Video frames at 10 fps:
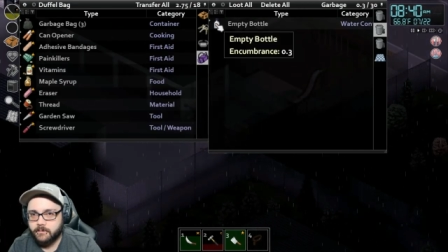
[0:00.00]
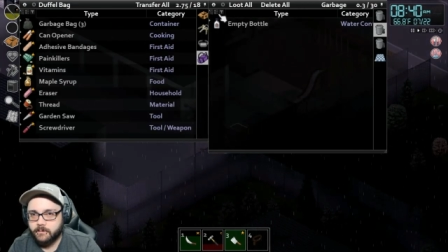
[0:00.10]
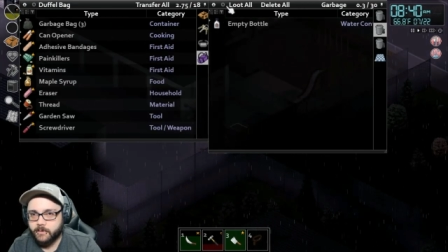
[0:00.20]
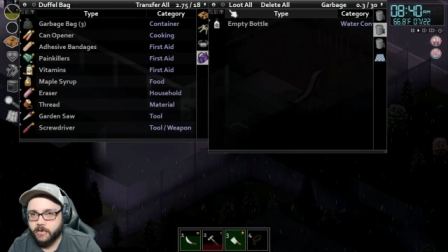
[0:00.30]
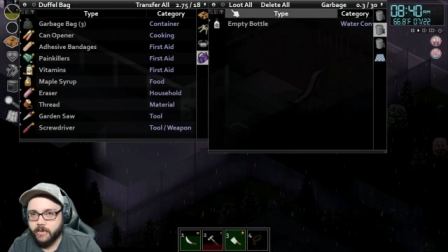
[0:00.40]

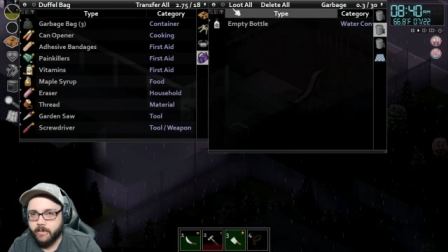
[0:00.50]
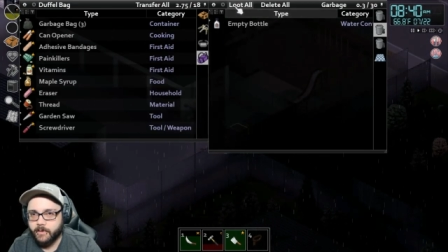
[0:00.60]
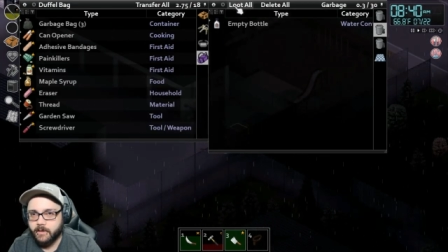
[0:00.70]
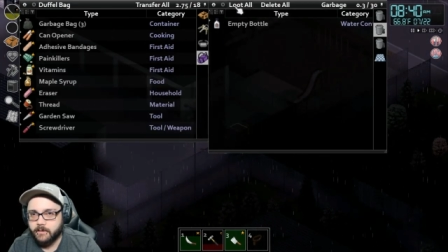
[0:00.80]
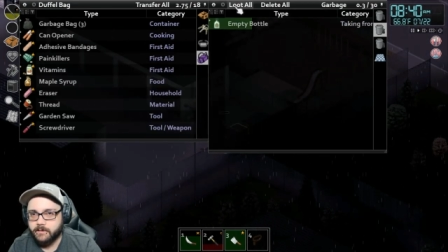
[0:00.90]
I'm going to
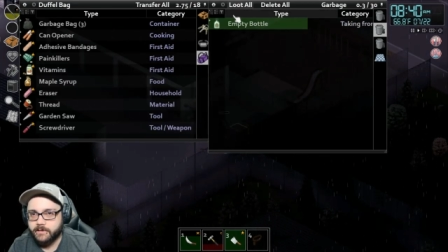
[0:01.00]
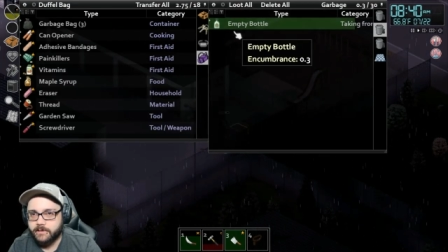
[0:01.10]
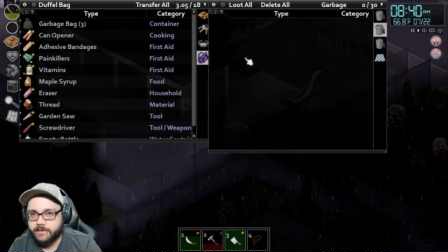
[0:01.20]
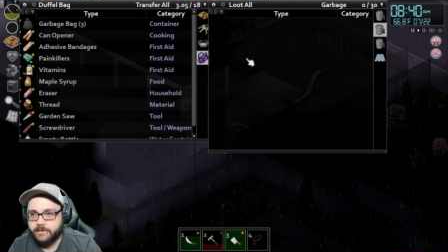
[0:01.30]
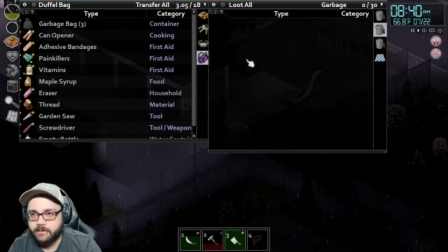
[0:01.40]
grab all of
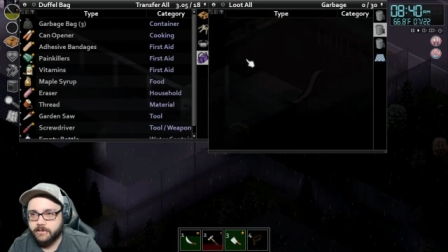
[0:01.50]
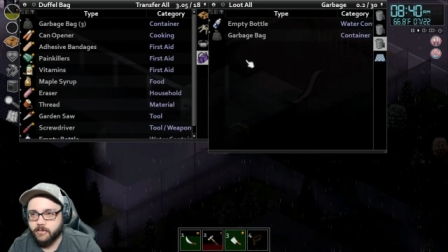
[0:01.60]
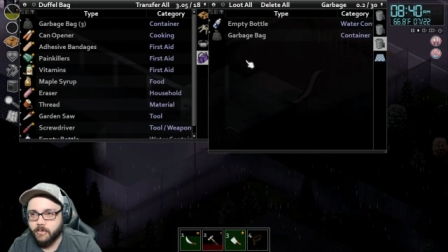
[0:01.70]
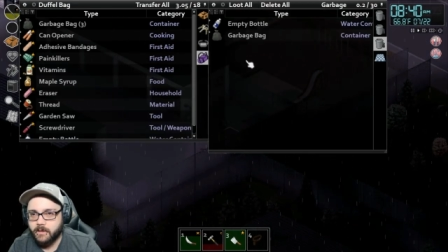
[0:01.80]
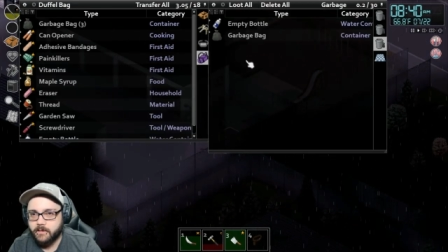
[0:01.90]
this. The
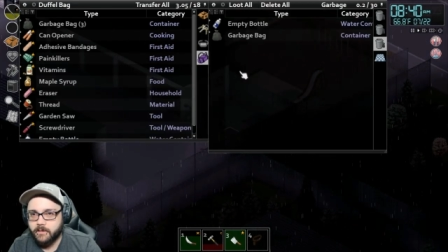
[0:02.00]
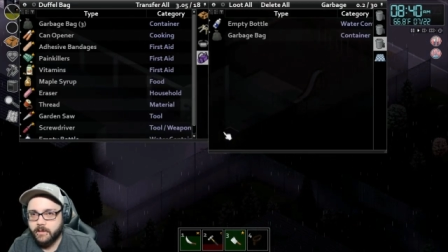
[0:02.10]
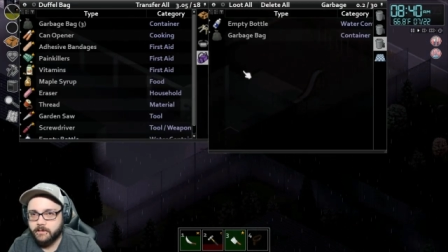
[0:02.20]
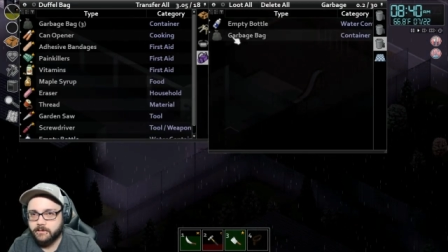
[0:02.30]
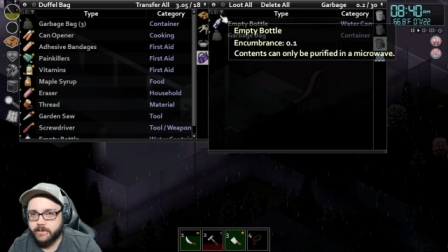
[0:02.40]
water
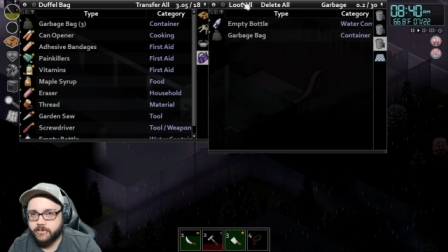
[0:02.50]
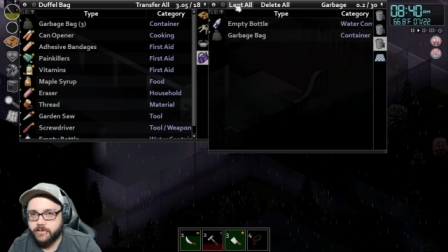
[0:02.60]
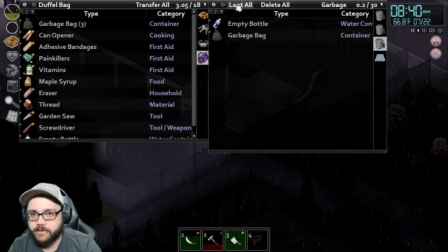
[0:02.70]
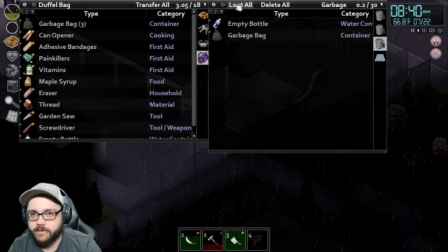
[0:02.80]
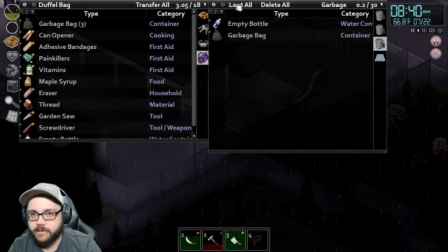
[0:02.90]
and
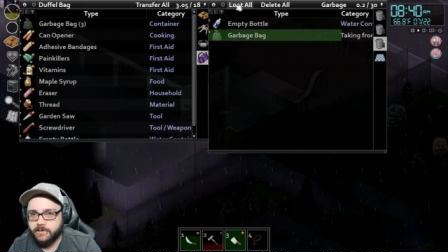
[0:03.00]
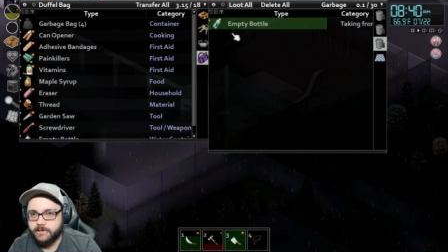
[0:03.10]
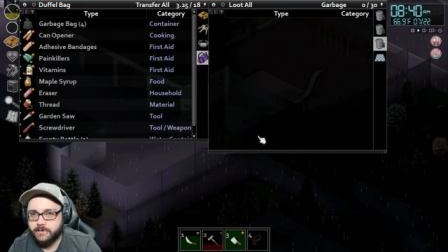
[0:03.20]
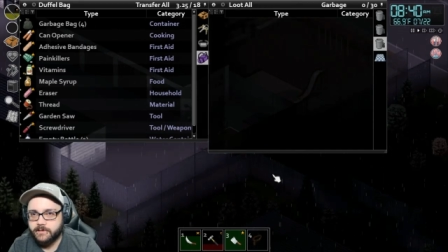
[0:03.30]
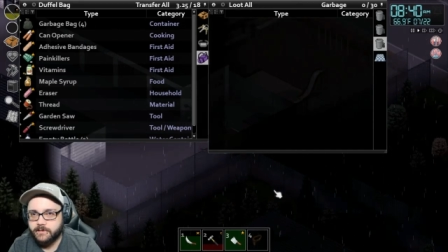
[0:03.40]
electricity is
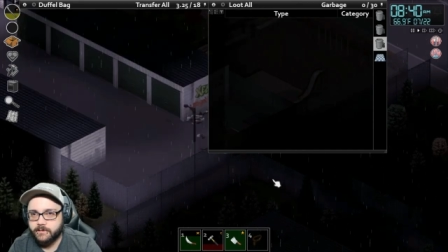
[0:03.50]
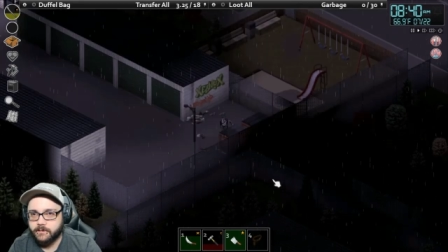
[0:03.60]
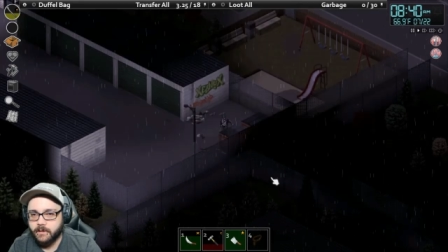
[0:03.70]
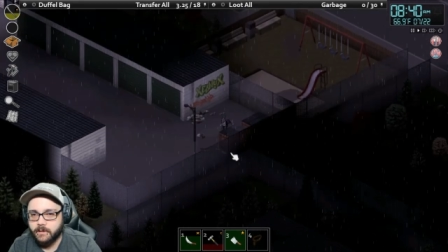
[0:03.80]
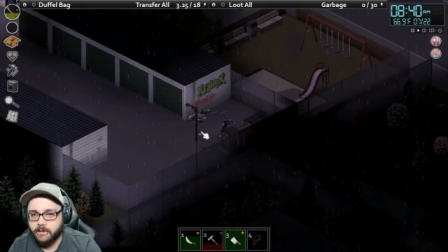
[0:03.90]

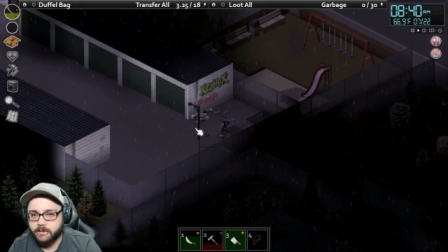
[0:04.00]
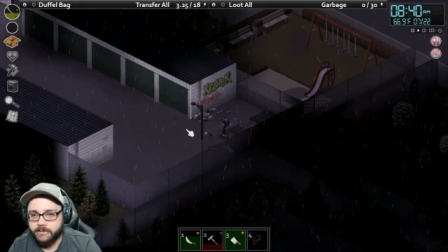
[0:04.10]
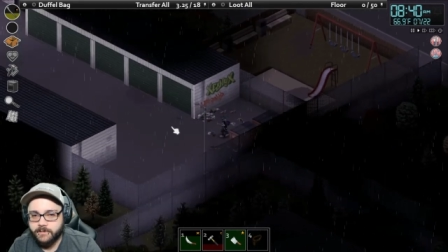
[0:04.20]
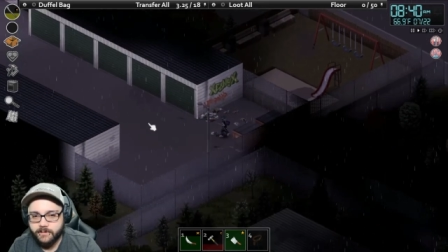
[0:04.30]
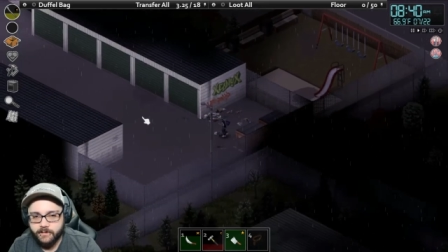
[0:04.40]
still on,
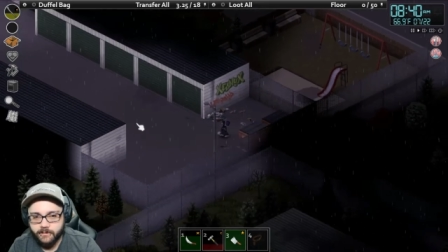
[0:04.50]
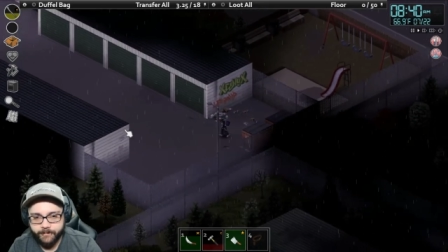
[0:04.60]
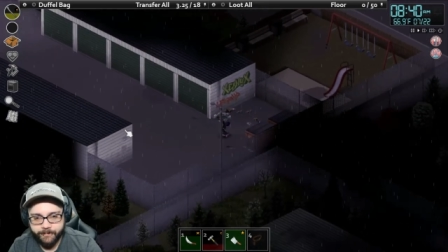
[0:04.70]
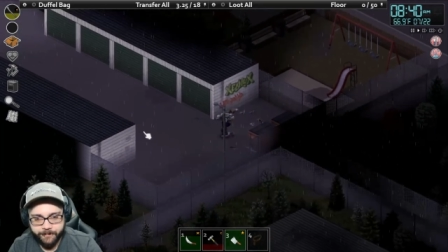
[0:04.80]
so